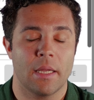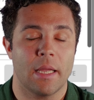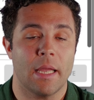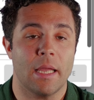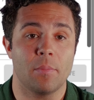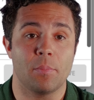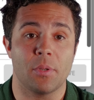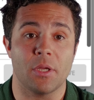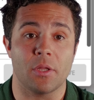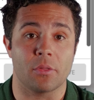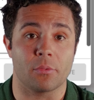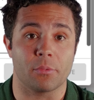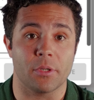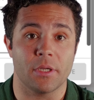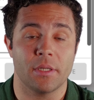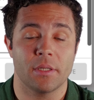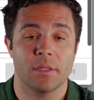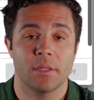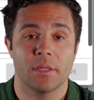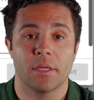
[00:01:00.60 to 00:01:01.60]

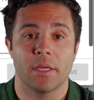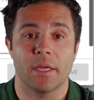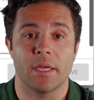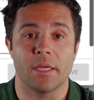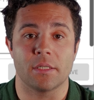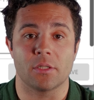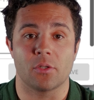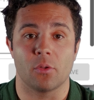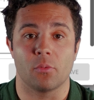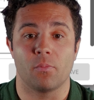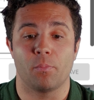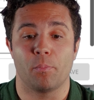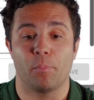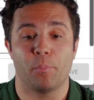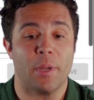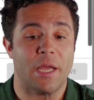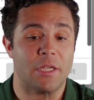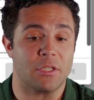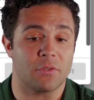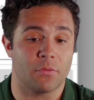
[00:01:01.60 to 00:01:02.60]
MP3 is the
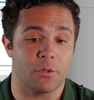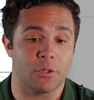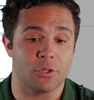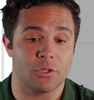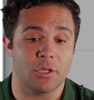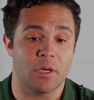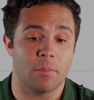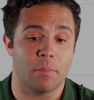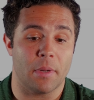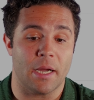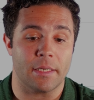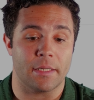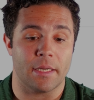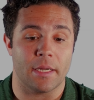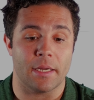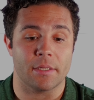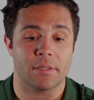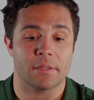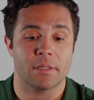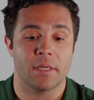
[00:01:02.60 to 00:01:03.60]
best version in my
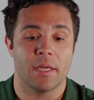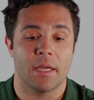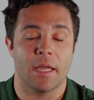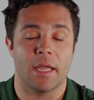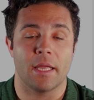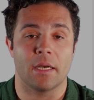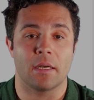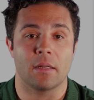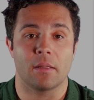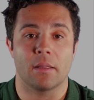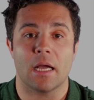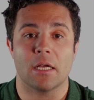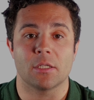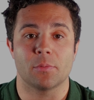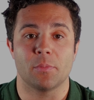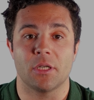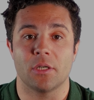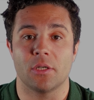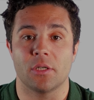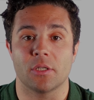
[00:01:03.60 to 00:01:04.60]
case, and it allows
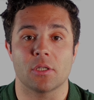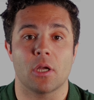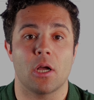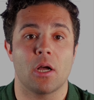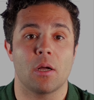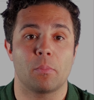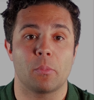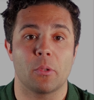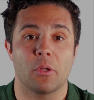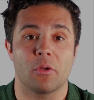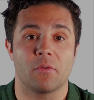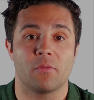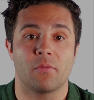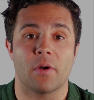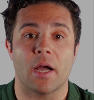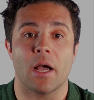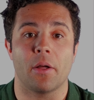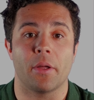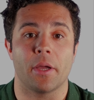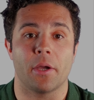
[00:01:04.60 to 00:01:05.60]
me to just upload a
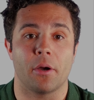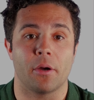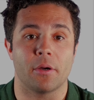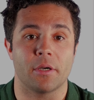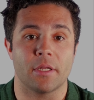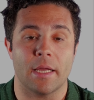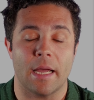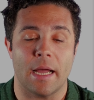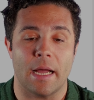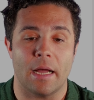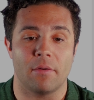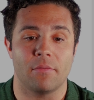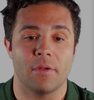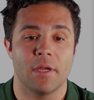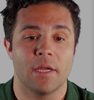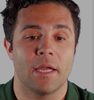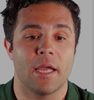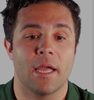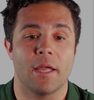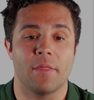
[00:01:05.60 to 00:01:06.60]
file I already have,
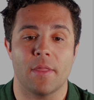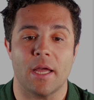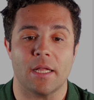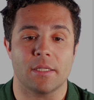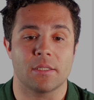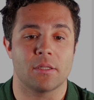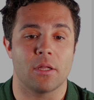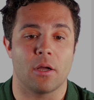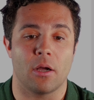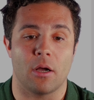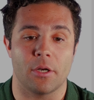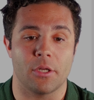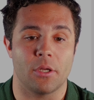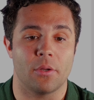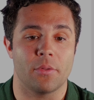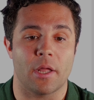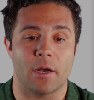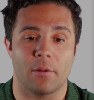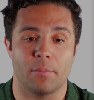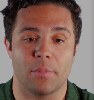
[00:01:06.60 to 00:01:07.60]
and that's the audio
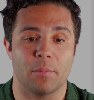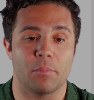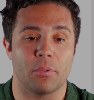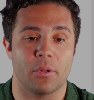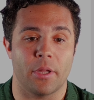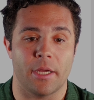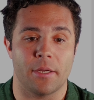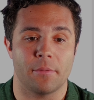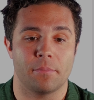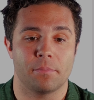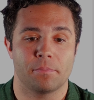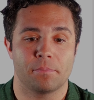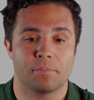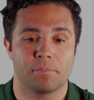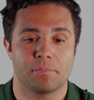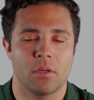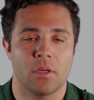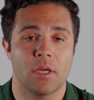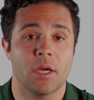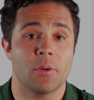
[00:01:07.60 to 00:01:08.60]
that'll be played.
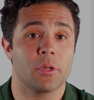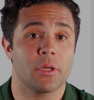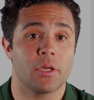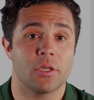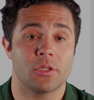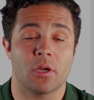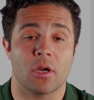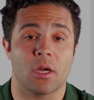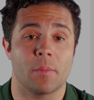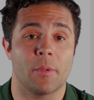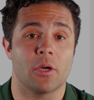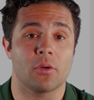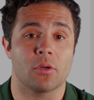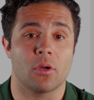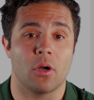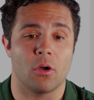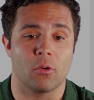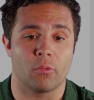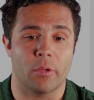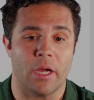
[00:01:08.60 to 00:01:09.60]
Now we're going to talk about
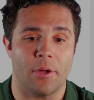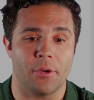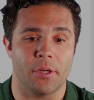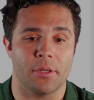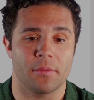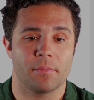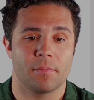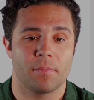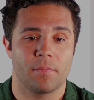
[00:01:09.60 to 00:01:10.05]
call routing.